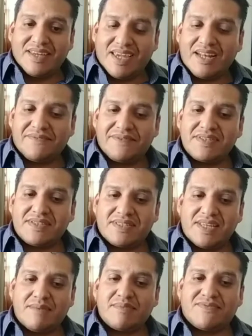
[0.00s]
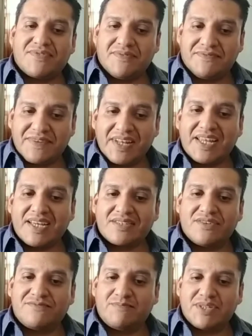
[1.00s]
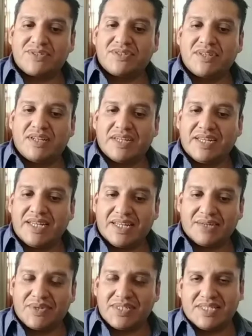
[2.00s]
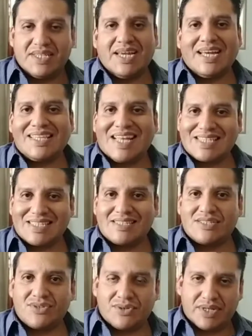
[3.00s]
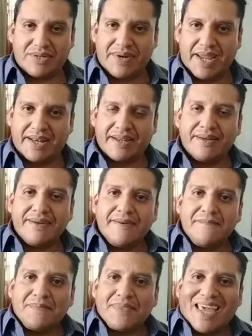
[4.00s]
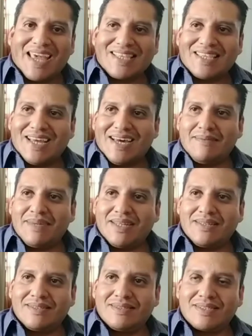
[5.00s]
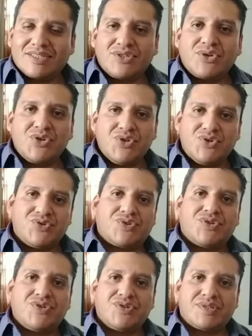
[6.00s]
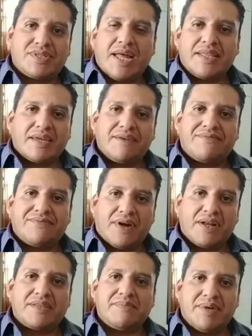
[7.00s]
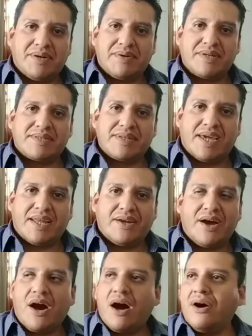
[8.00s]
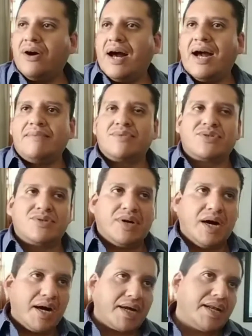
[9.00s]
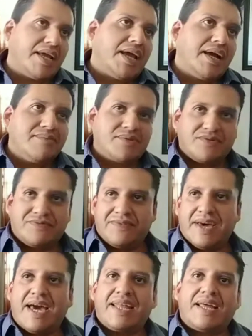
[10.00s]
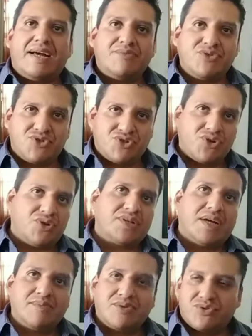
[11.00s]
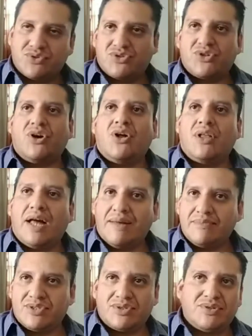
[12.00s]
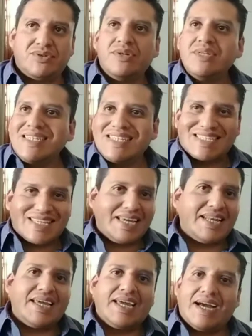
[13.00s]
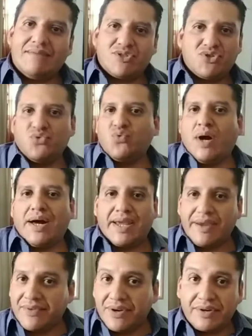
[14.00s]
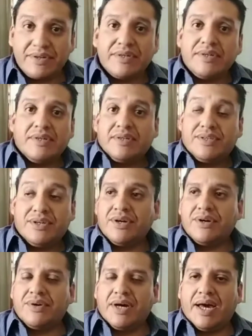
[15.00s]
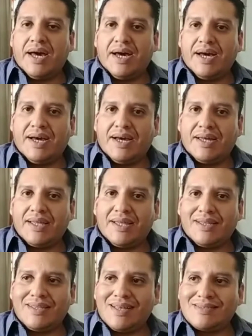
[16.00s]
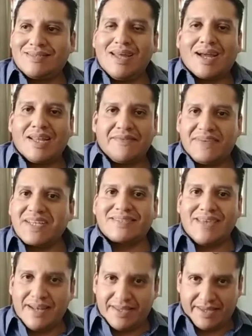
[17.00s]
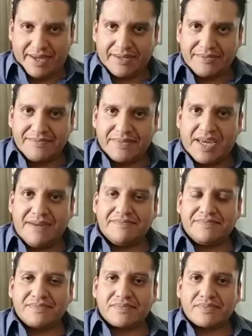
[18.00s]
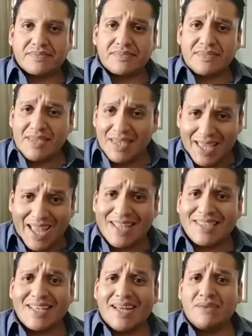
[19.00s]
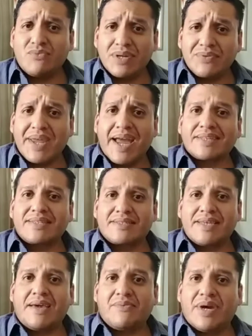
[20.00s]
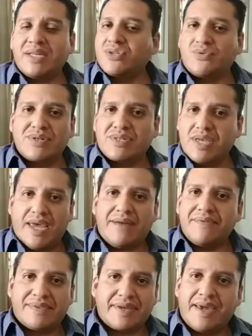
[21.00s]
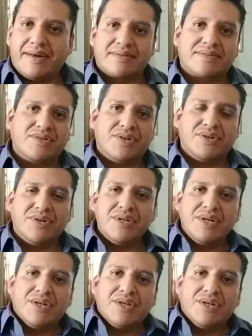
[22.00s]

it often stems from feelings of personal inadequacy, and that's totally right. I mean, there's no use on you standing in front of the mirror and saying, oh, I'm too ugly, I'm too fat, I'm too short, I'm too tall, I'm too skinny, I'm too whatever. You know, it's not gonna fix anything, yeah? and we react the same way towards everything else, you know,